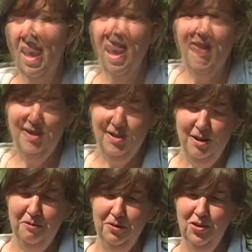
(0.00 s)
So they
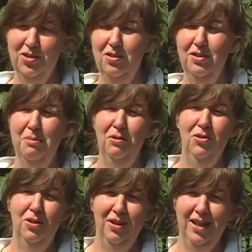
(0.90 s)
start with a certain number of
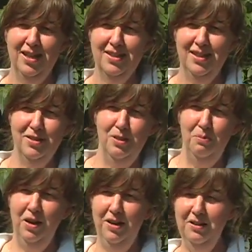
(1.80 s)
turtle eggs, and as the
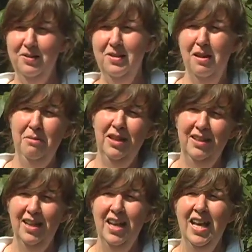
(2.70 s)
predators come
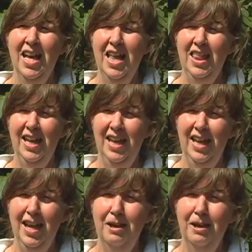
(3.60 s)
in, they